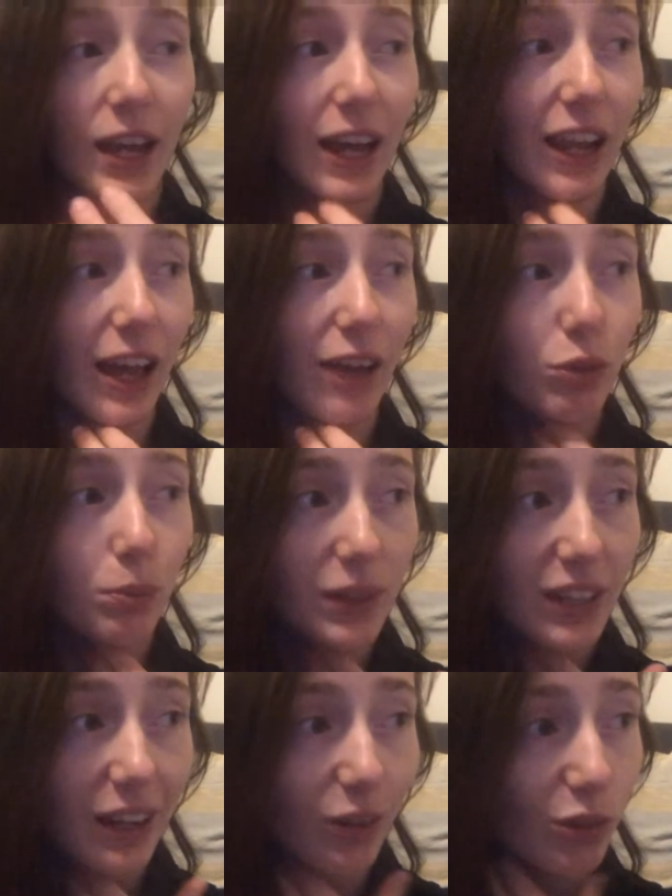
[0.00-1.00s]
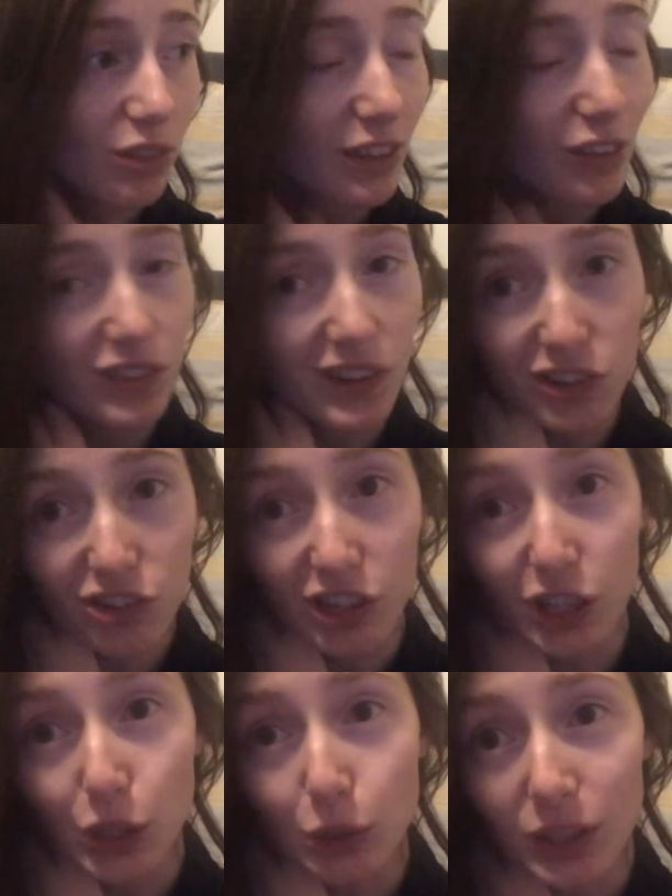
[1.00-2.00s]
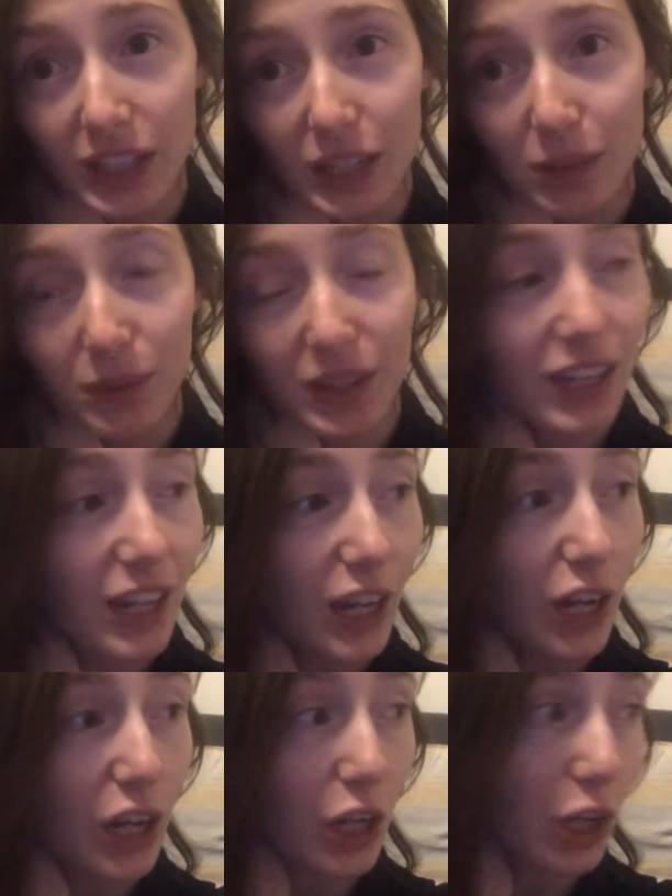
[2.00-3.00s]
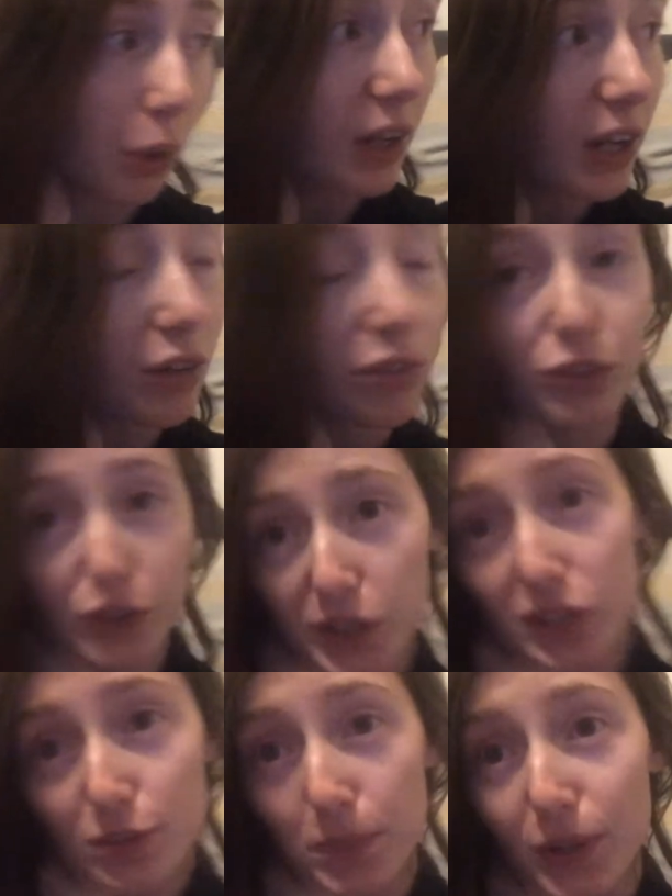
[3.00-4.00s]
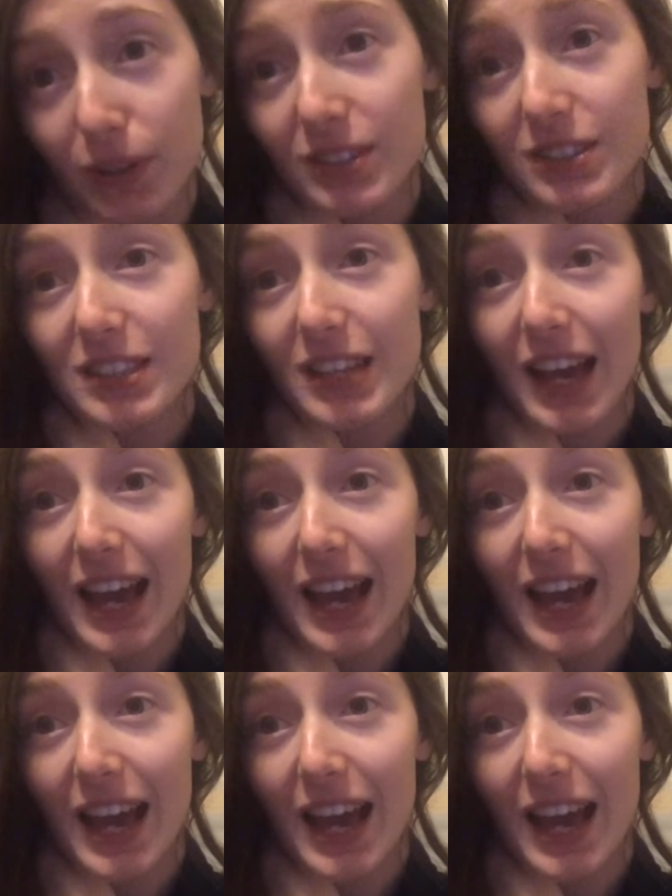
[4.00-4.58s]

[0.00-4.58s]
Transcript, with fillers: and like everybody else is finishing uni at the minute and going home for Christmas,